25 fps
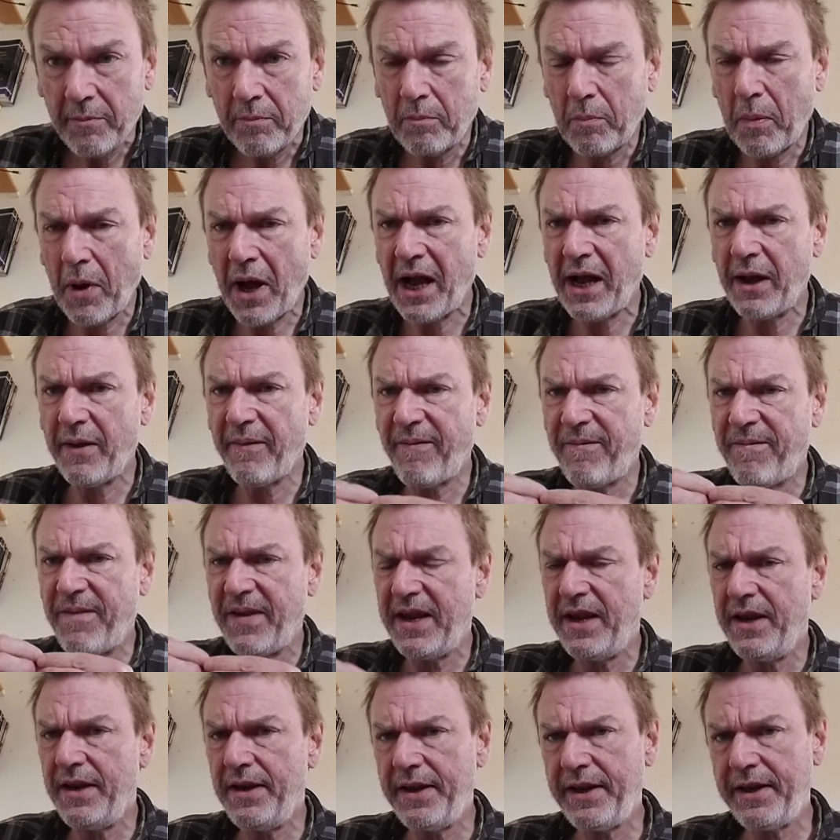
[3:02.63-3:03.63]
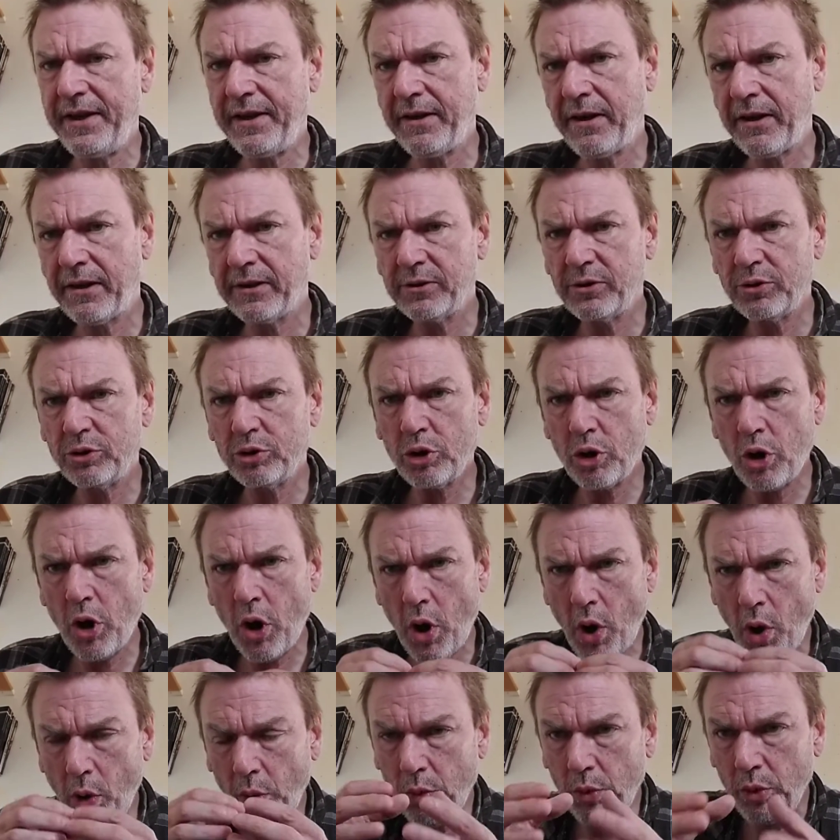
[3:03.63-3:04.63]
But feeling
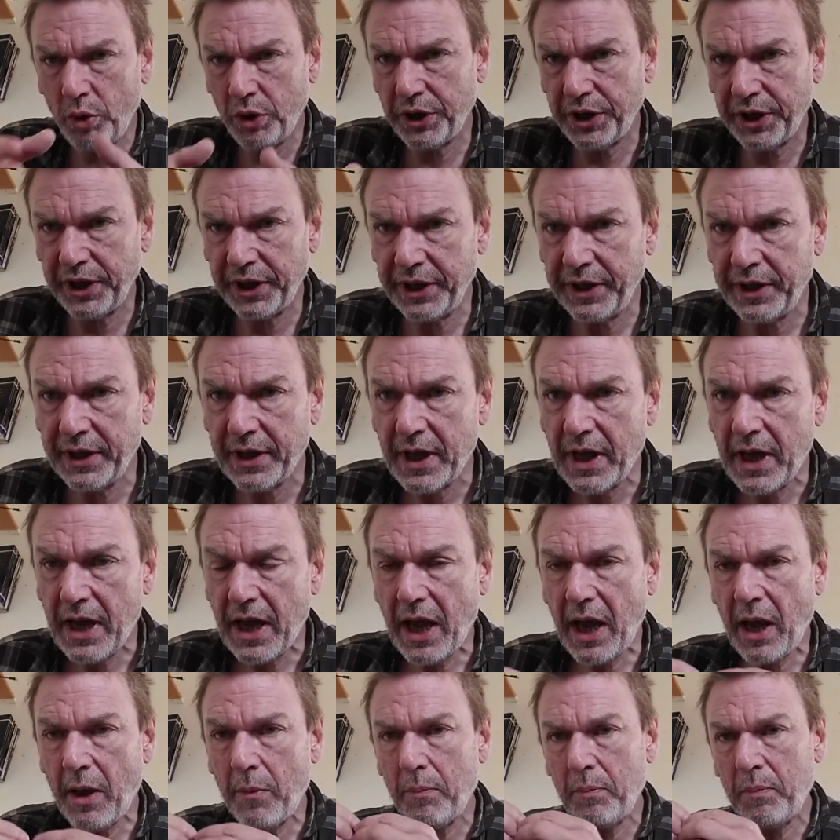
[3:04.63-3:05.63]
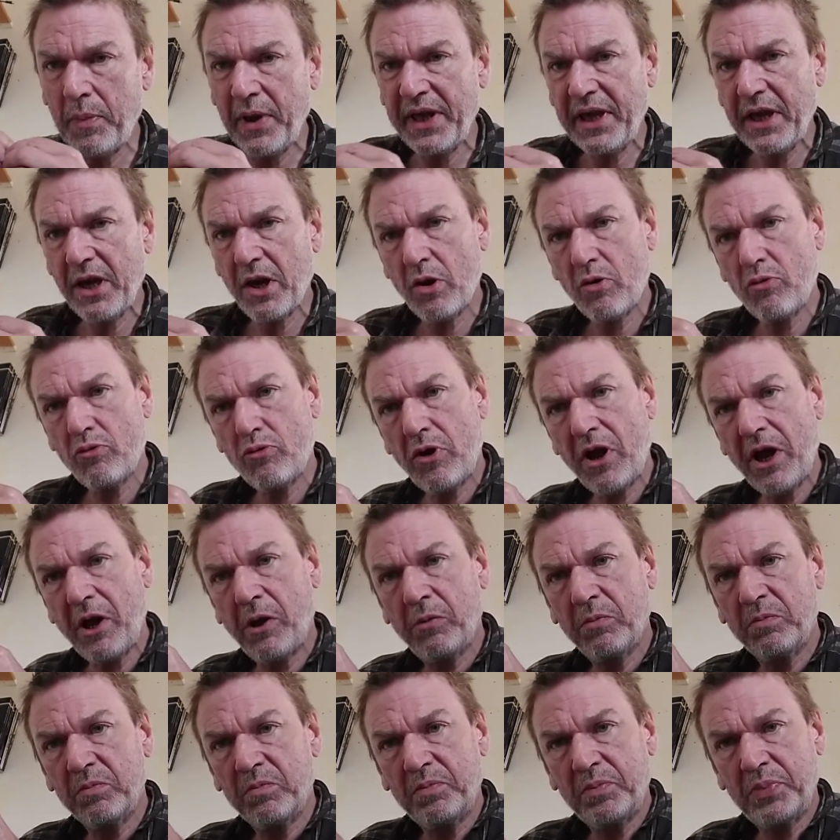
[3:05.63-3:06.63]
lonely and being
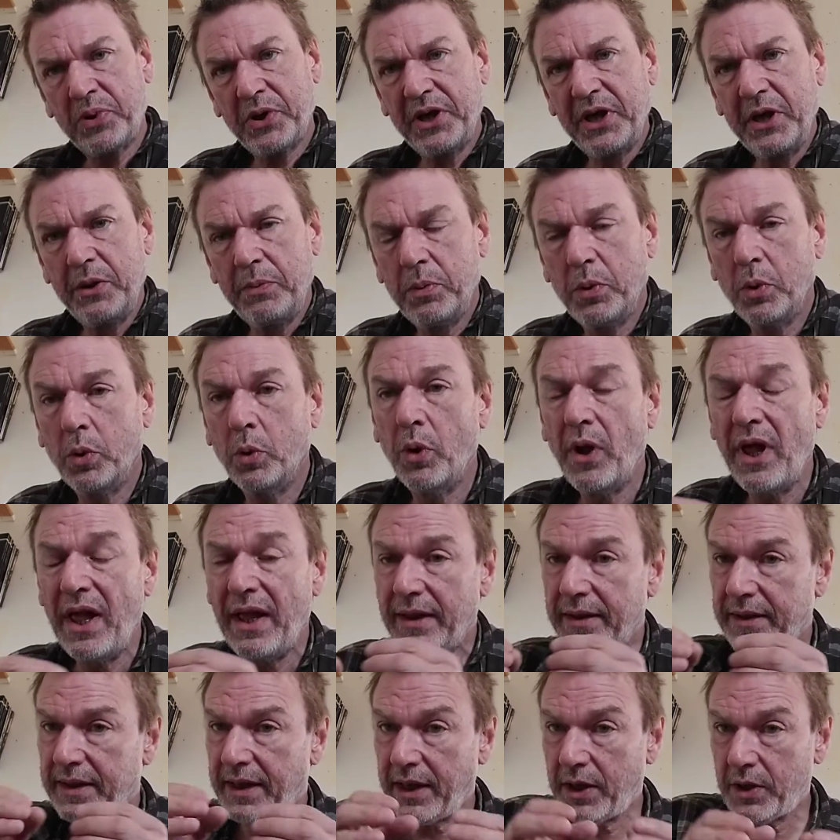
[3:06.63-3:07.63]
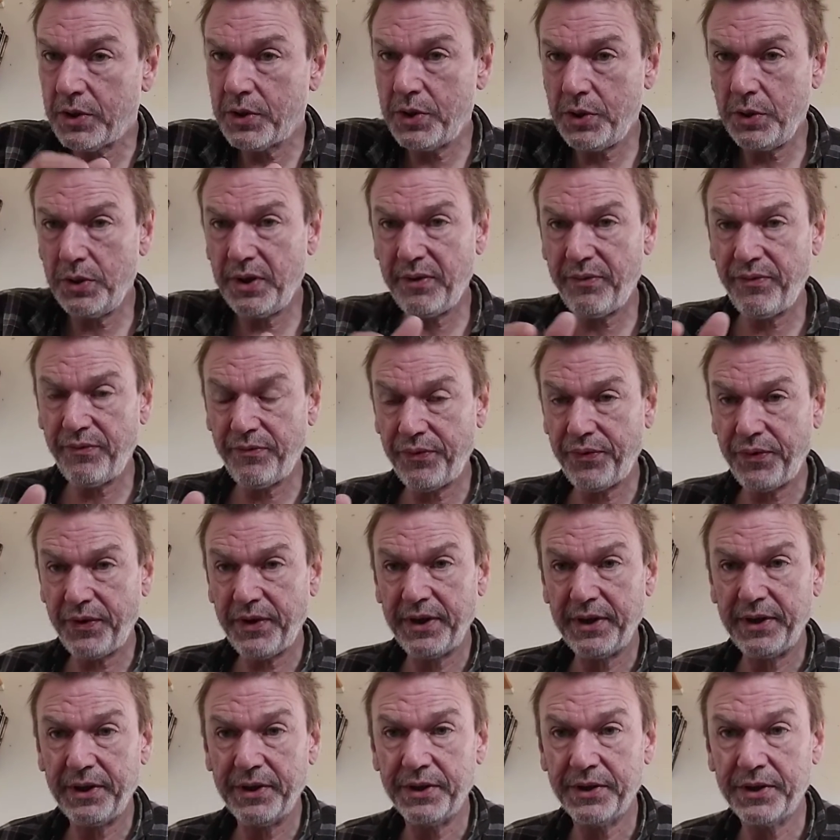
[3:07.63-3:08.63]
around people, they are two different
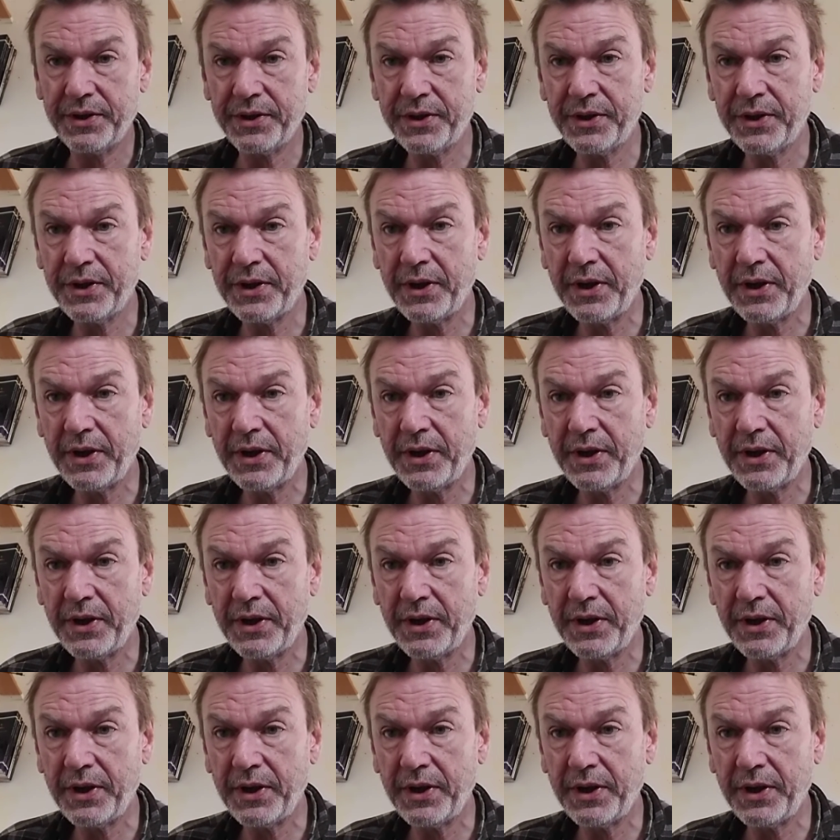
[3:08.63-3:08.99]
things.